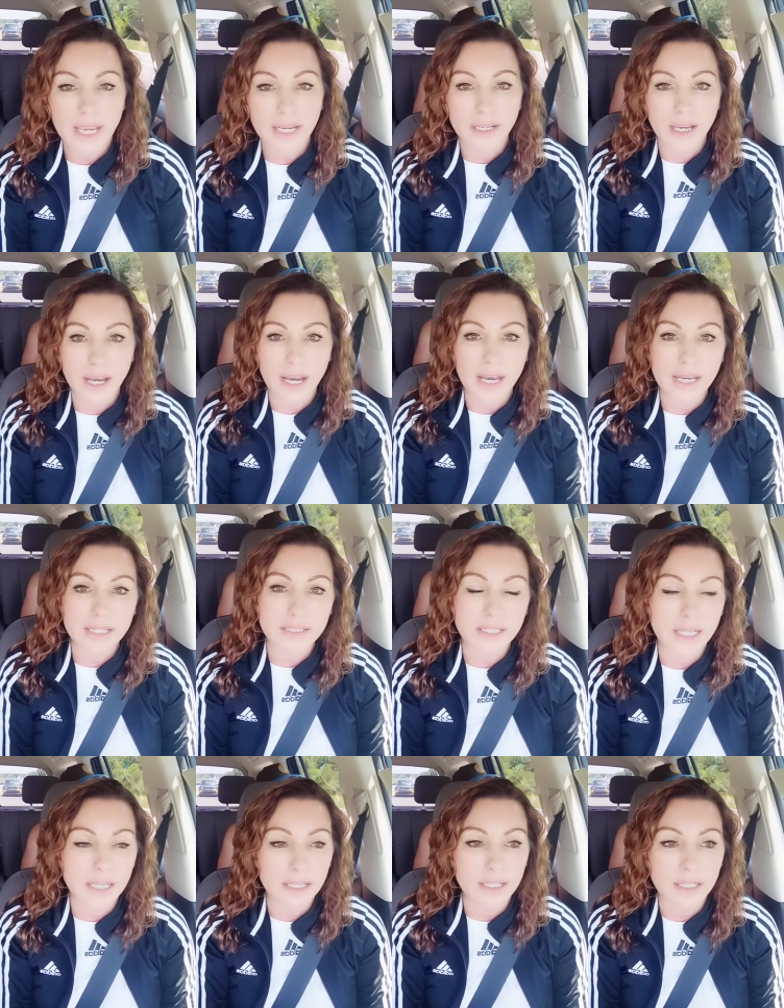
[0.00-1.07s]
Hey guys,
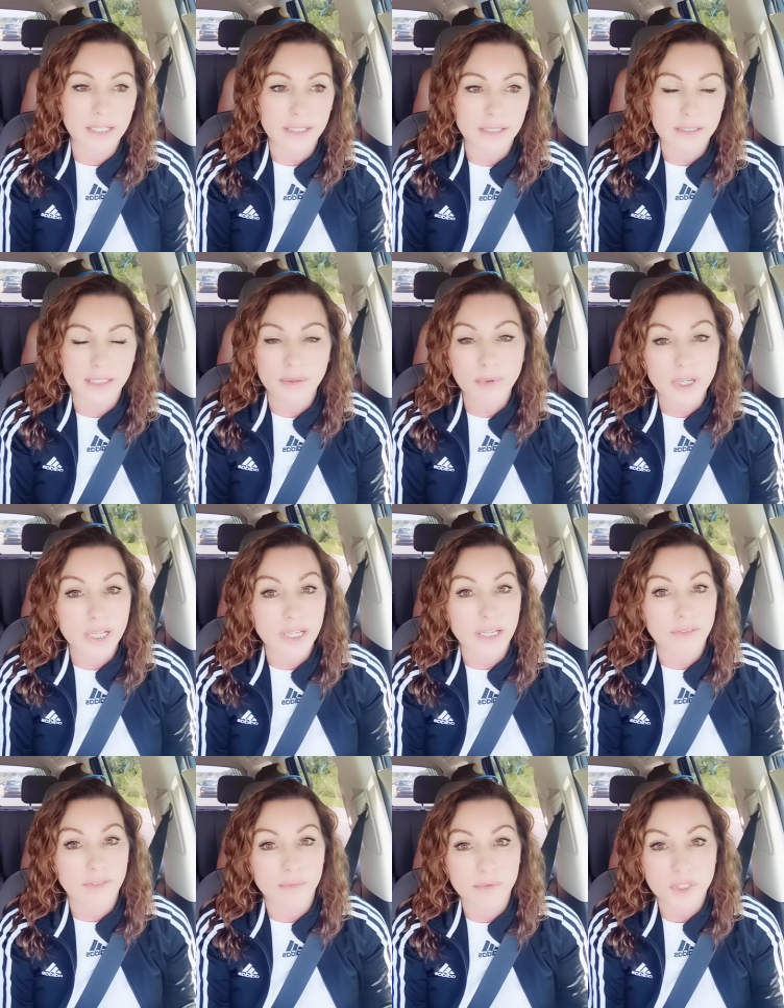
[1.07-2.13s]
it is Liberty
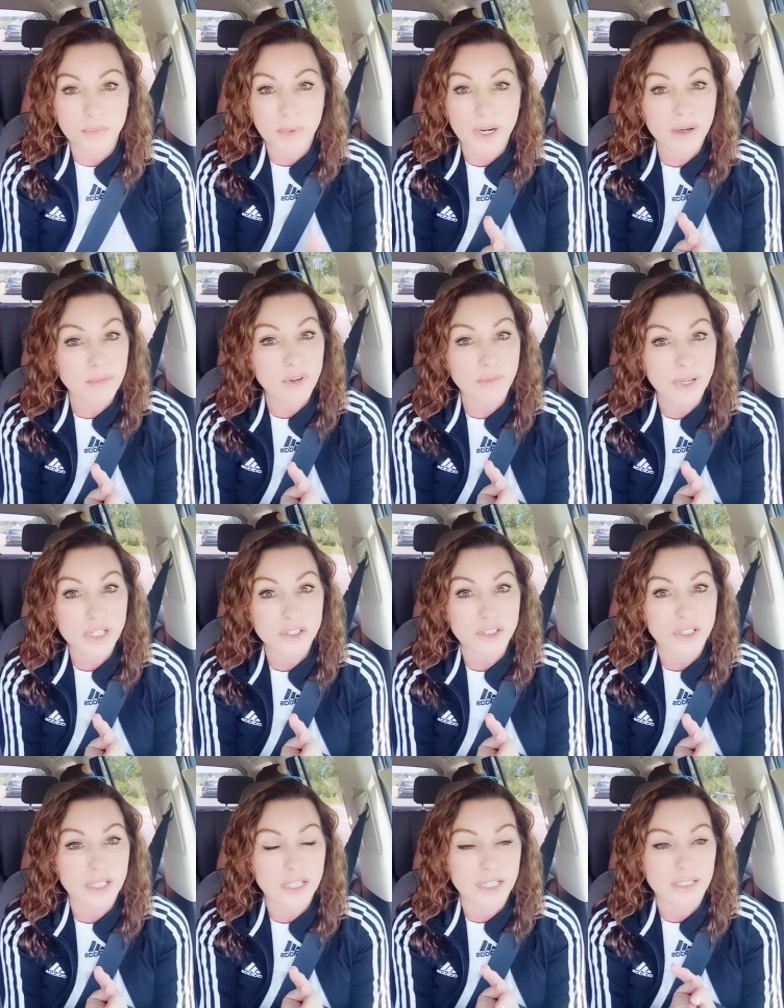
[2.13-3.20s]
from Spirit Move
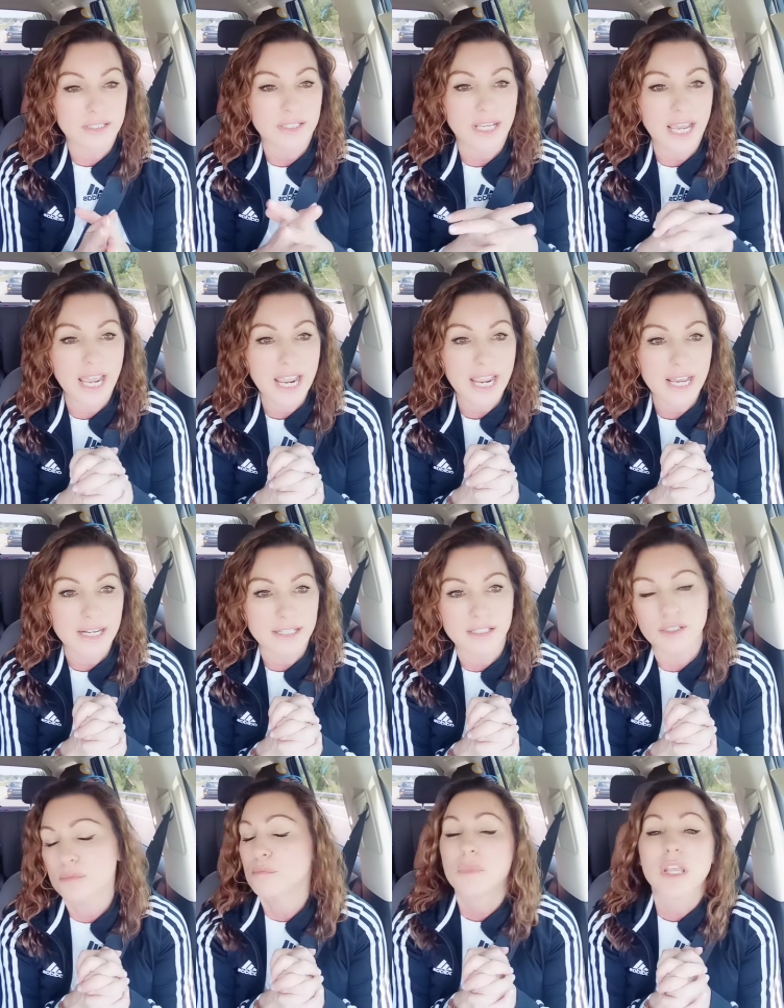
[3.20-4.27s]
Ministries, and
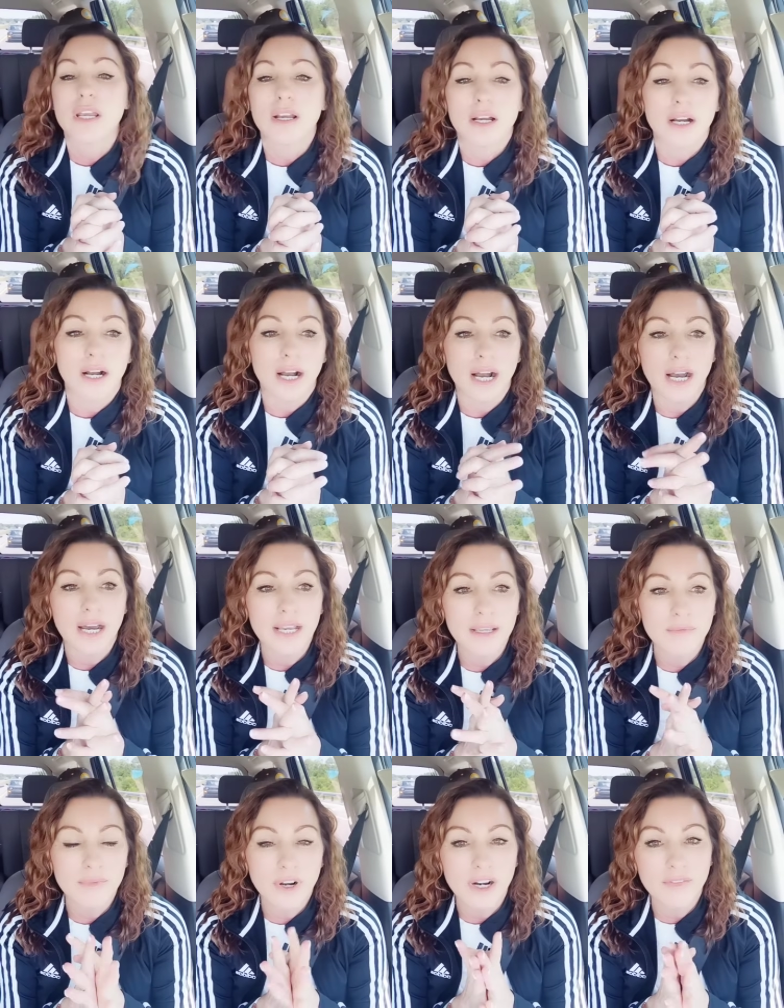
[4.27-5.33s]
I
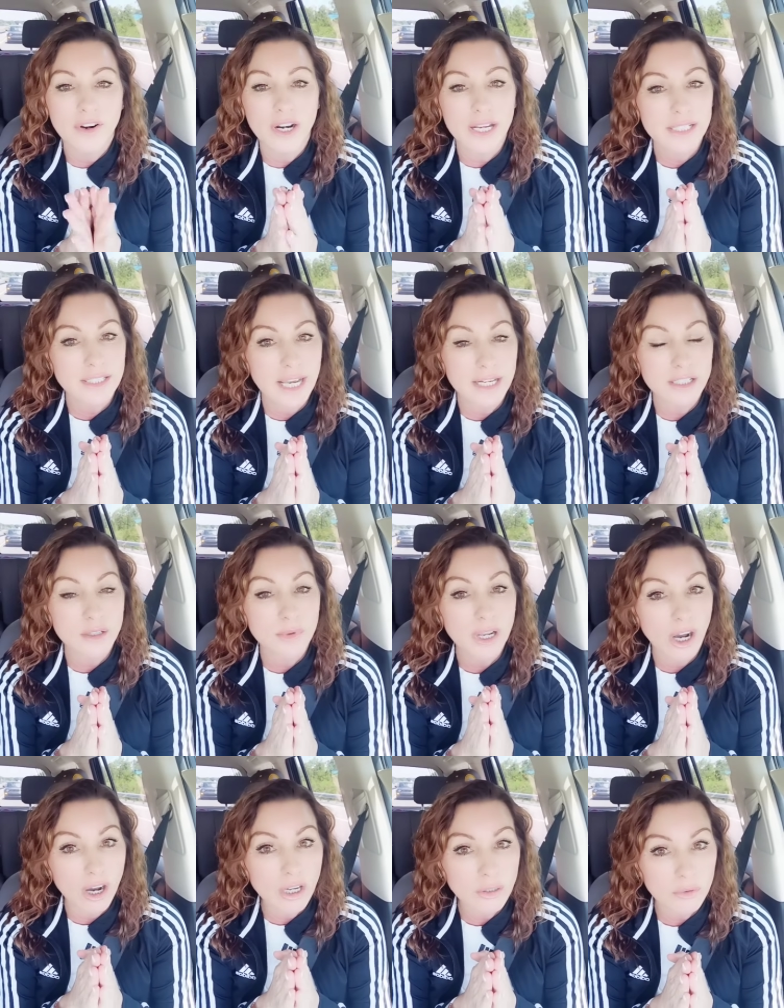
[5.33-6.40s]
am very, very excited to be
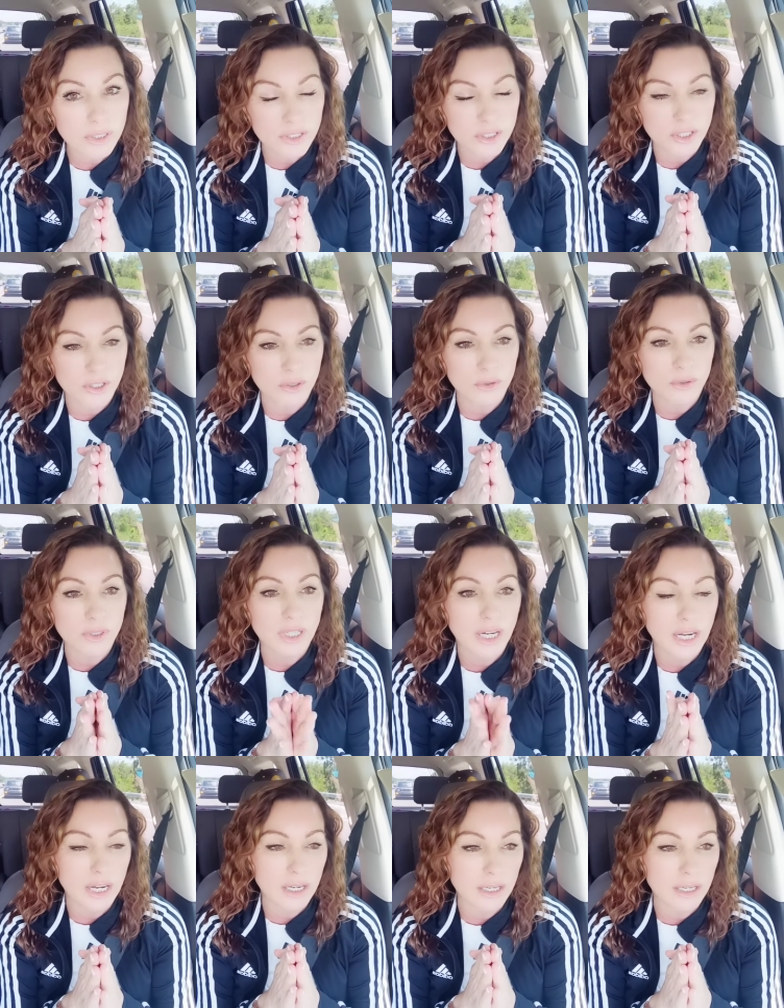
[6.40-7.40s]
on with you.